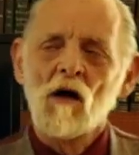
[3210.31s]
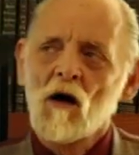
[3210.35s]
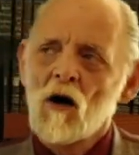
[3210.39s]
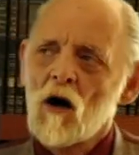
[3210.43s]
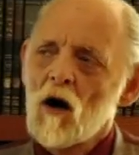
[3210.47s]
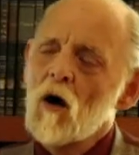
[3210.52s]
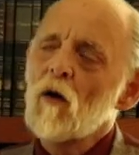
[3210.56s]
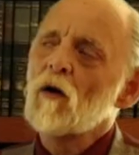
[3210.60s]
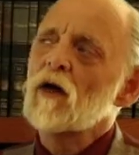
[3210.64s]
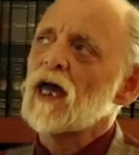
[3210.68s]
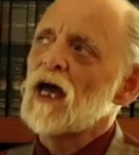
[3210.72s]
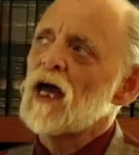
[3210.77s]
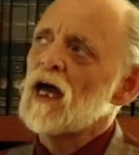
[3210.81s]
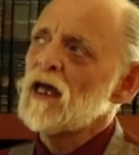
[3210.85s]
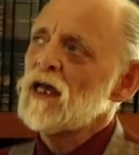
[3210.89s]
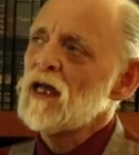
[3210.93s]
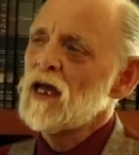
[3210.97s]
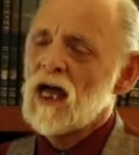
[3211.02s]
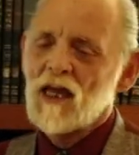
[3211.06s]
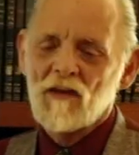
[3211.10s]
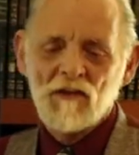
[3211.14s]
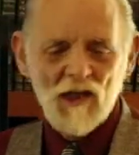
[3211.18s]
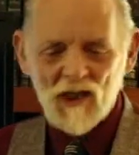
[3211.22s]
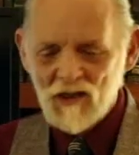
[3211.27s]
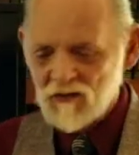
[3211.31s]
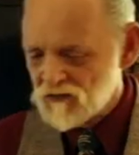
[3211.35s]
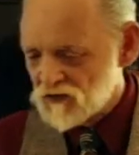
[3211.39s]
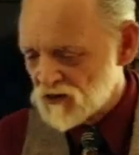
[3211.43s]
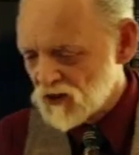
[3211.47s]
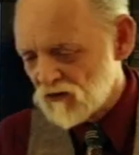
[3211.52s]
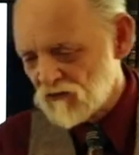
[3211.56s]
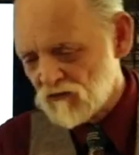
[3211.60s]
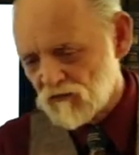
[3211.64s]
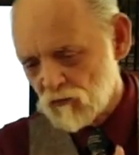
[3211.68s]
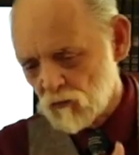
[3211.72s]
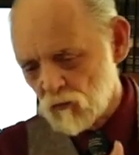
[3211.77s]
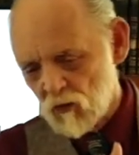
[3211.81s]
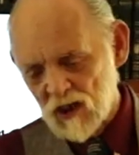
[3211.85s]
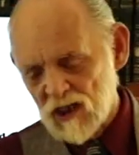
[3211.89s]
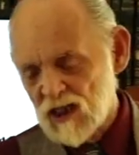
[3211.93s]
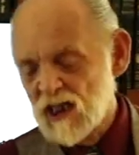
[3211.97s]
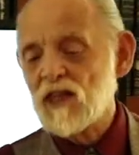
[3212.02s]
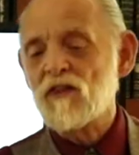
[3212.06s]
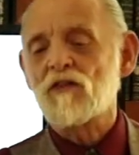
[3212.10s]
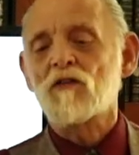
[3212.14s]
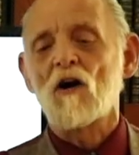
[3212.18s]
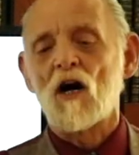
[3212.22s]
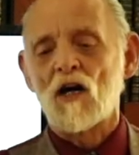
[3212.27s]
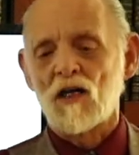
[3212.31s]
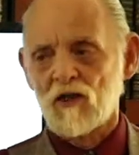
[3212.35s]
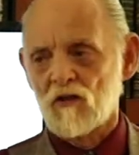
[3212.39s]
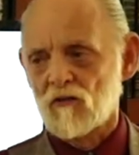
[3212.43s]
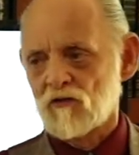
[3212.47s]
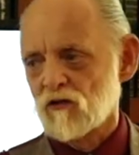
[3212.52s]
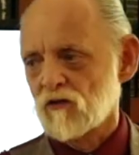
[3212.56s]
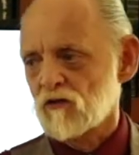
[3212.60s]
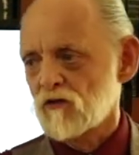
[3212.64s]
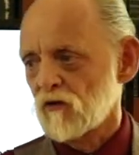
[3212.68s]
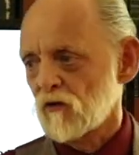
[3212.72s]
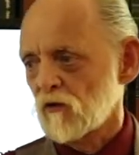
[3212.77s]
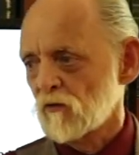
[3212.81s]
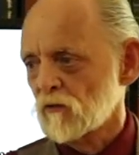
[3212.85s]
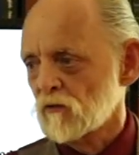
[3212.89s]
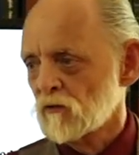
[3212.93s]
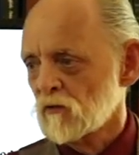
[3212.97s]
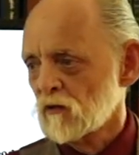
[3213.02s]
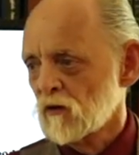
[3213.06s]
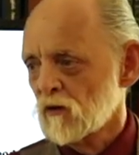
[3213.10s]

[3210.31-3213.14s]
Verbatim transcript: okay, and did just what he thought he should do.